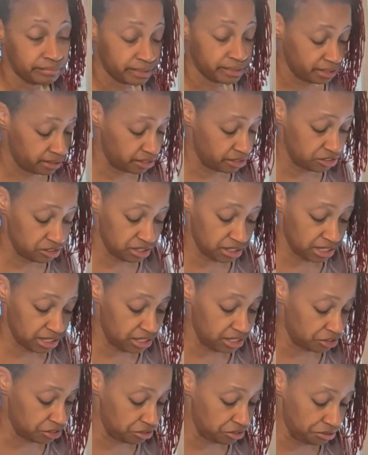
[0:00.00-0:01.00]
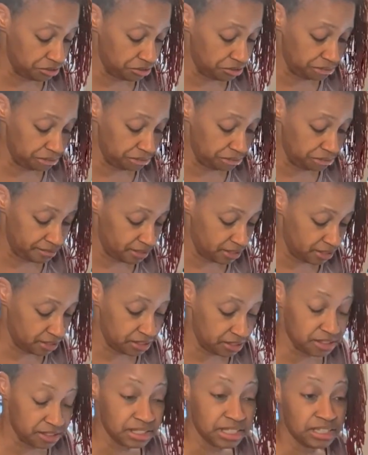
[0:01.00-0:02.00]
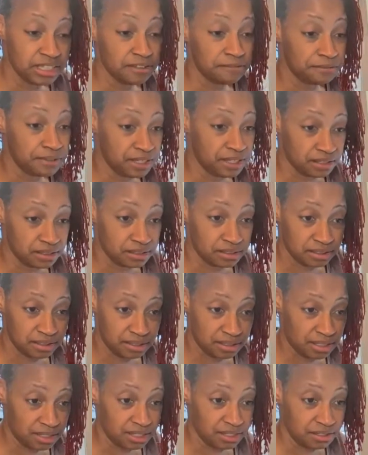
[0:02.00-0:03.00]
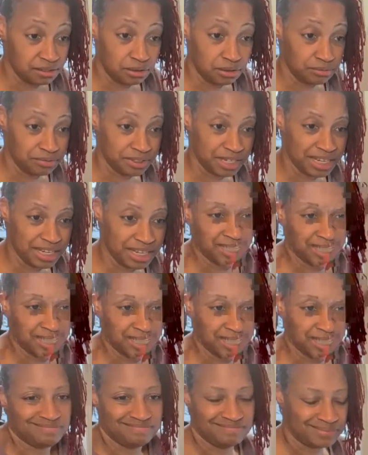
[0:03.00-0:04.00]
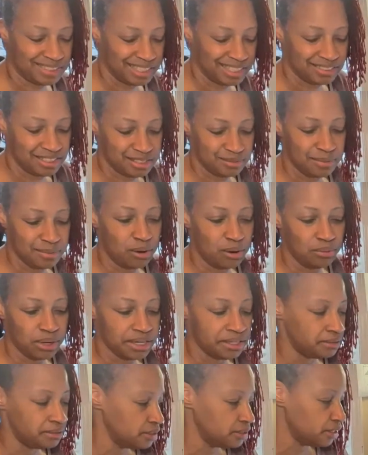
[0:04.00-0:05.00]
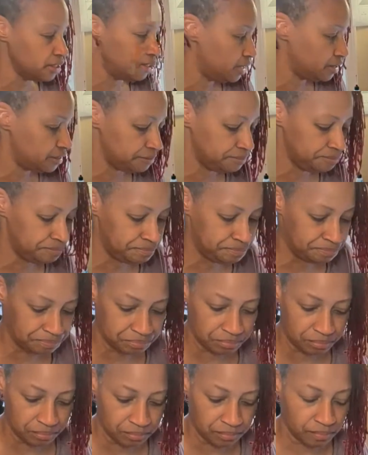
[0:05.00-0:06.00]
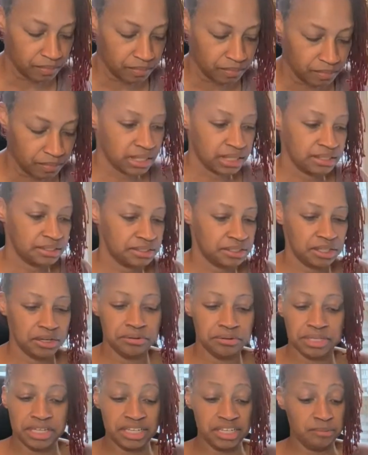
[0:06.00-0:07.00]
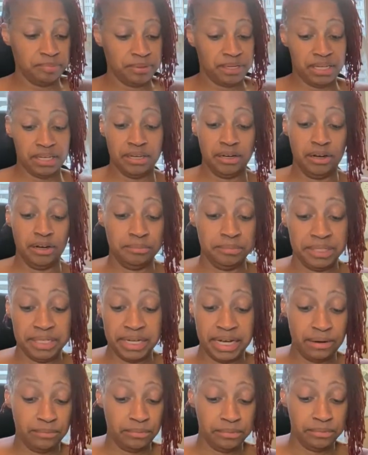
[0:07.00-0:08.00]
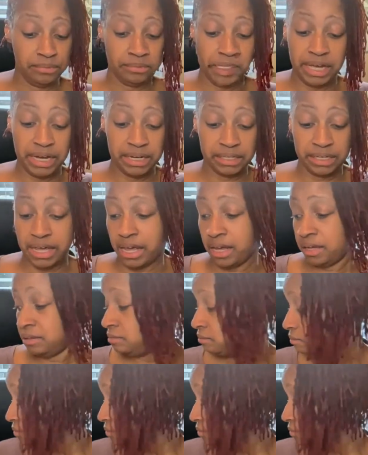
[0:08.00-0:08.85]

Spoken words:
let's just get to it. Let's just get it fixed and get it over. That's just my way of looking at it. Don't guinea pig on me now. I don't like that.